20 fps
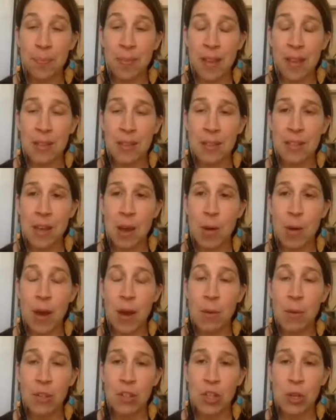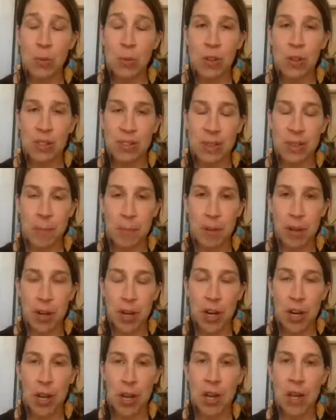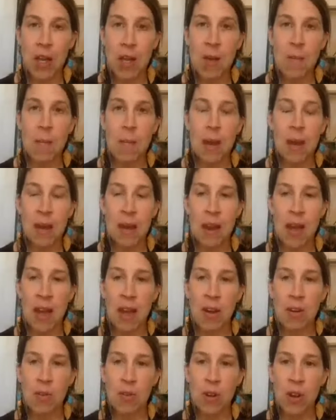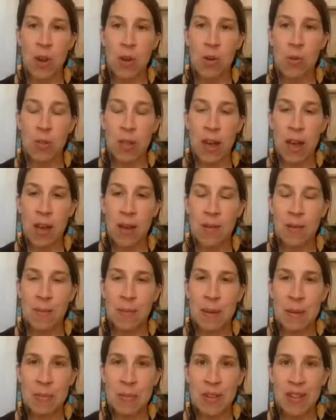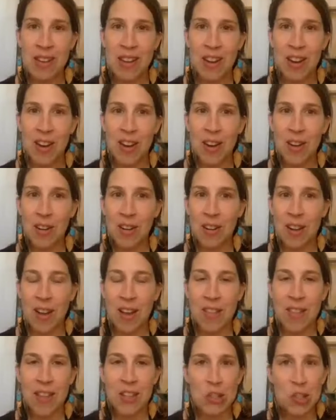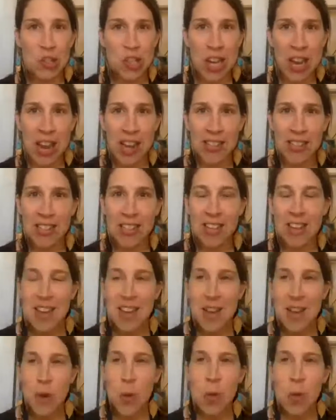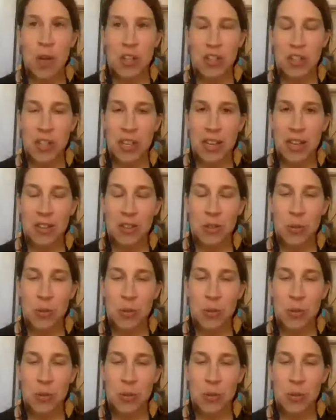So I wish it were simpler, but I don't know that people here on this chat wish things